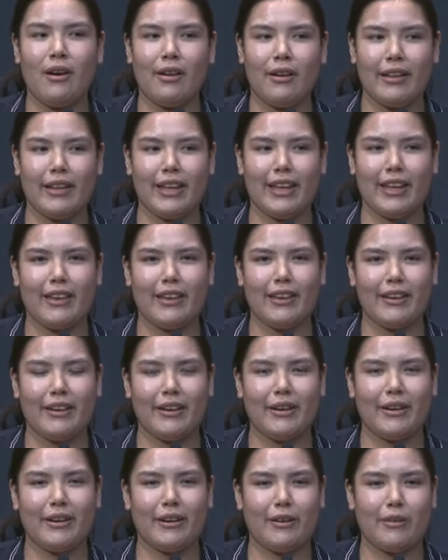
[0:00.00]
Like
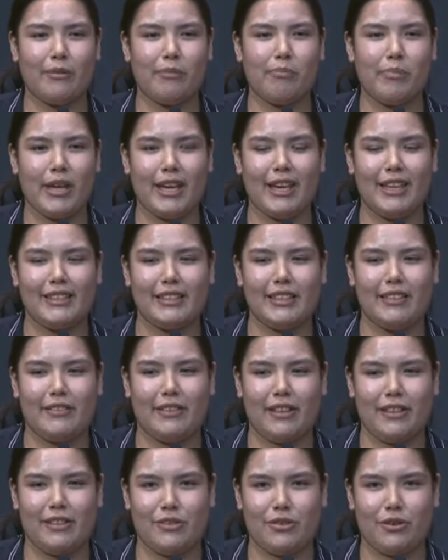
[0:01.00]
because of
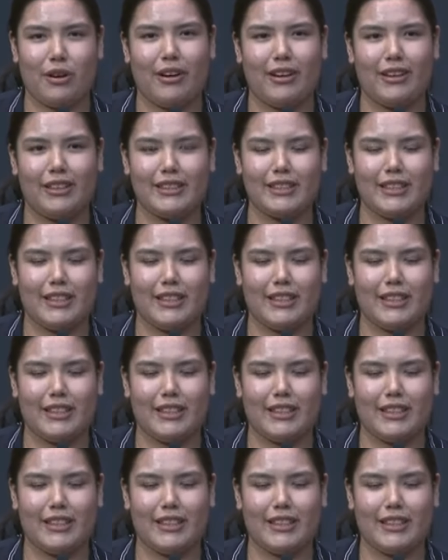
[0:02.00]
the drugs